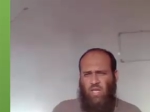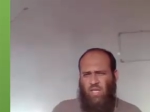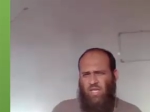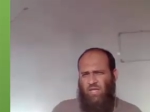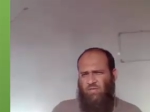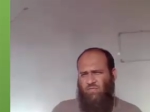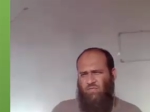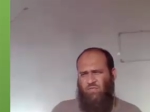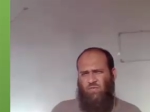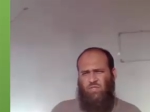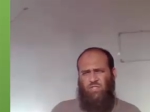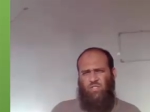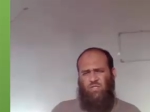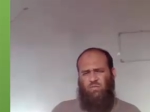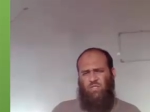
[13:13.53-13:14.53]
leave for
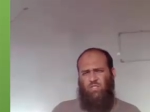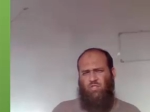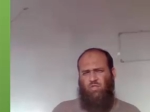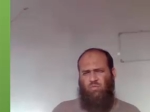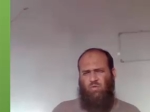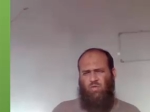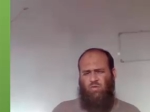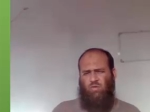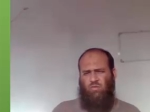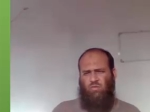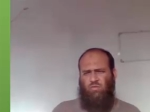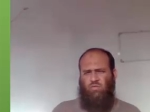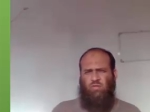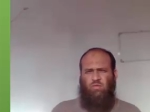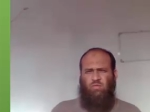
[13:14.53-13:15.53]
Germany tomorrow.
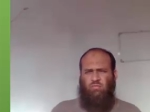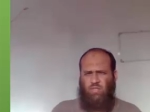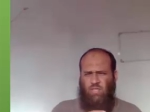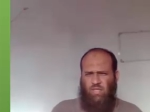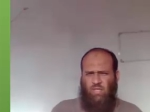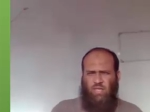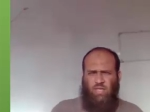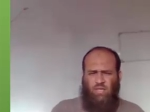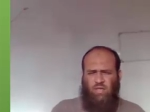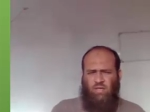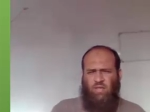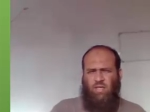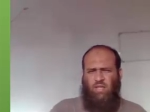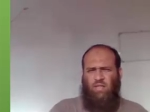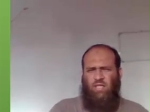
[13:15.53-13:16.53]
So here
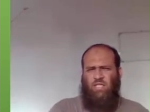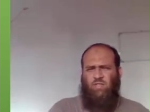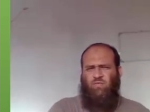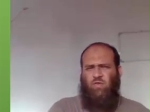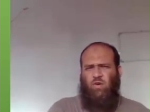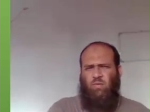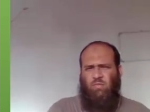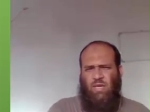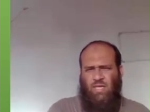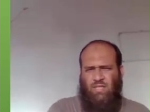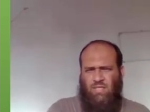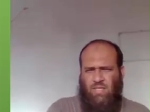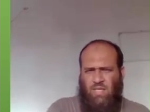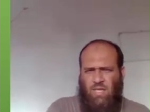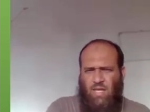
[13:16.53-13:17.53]
in this
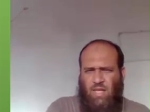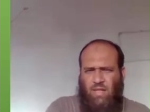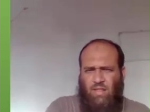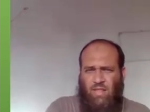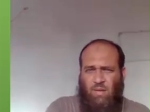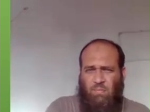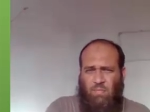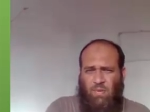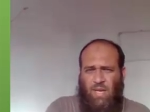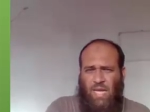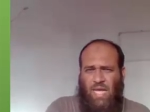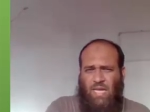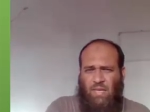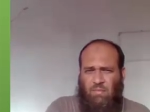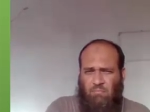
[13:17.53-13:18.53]
format, the
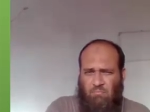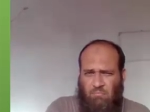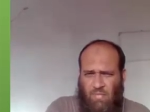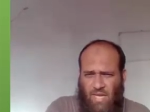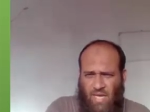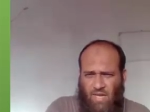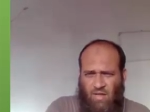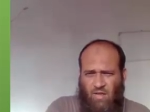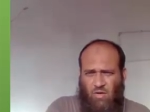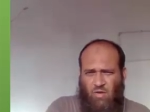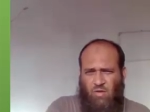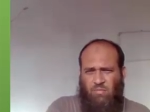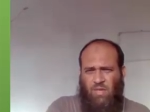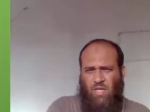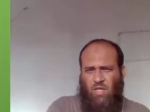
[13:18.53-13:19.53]
plan may
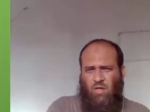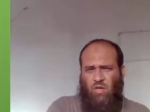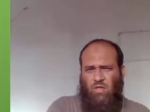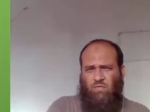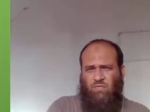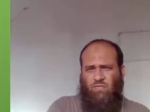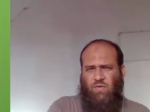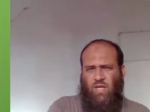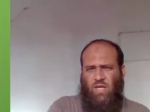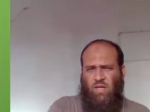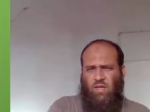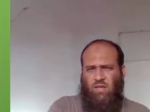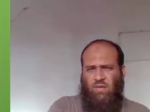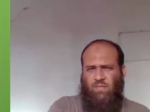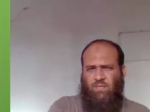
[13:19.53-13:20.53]
or may not
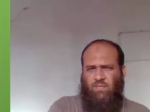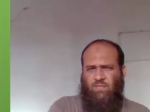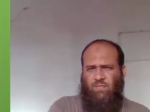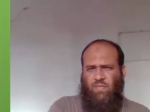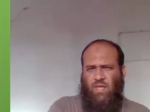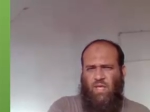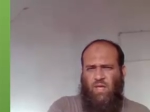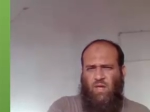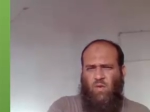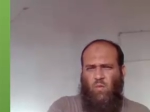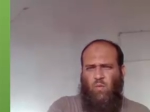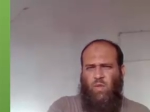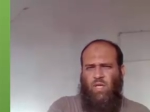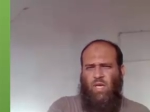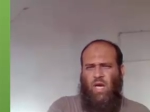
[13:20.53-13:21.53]
fail.
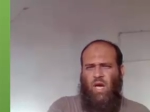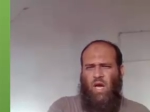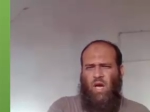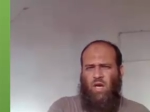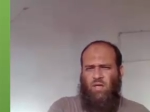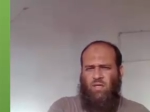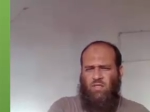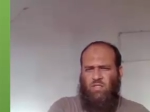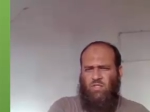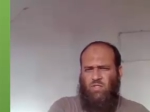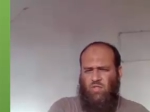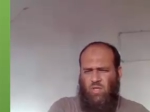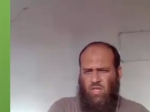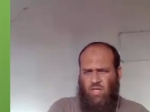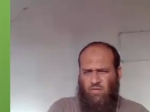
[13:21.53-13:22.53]
We are
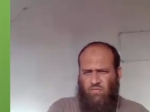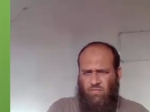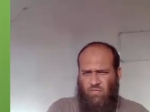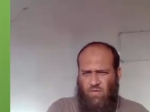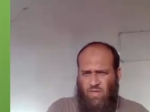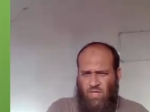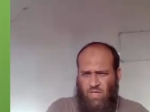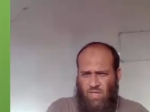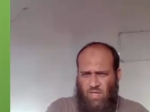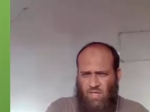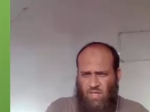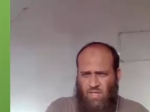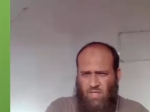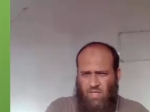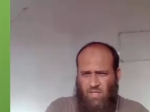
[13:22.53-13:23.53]
to live.
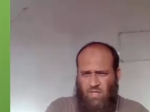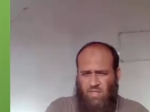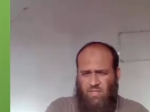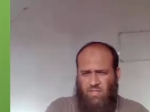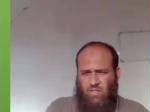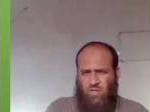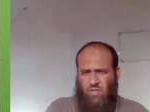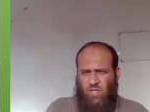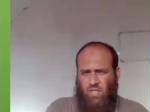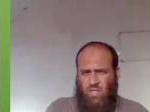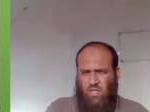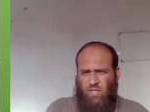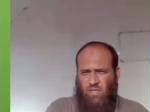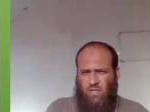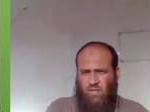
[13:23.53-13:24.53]
So
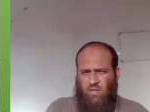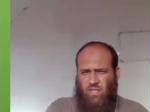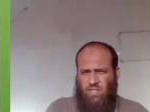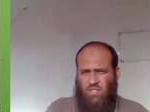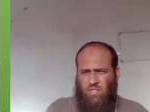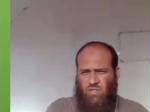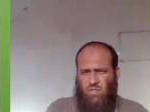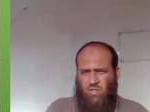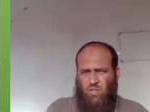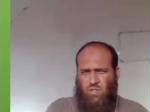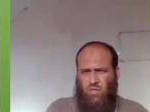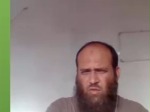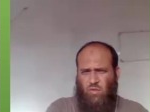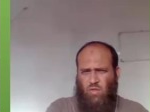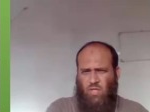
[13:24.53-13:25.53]
here this
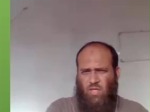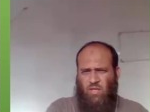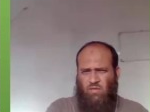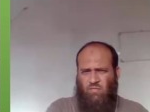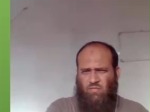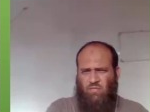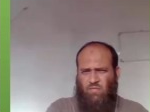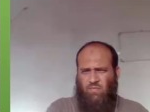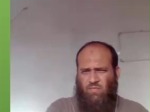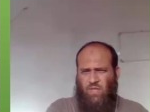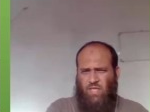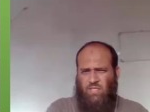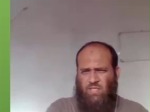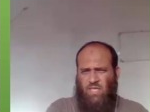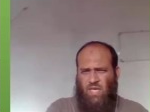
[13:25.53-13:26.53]
to live
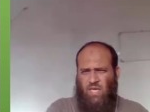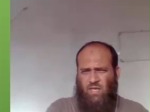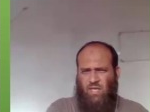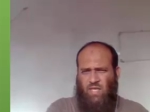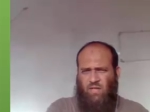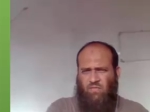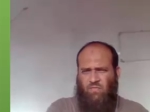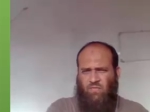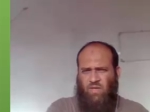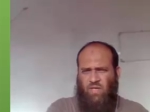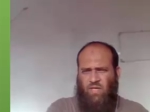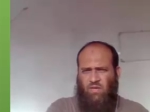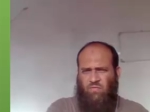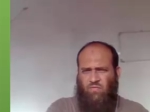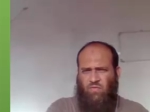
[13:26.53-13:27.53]
is our
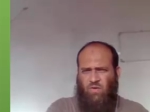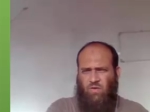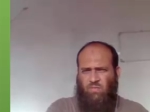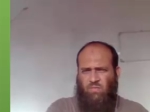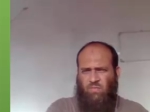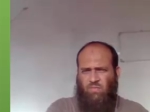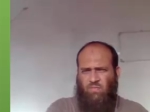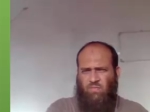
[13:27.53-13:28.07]
infinitive form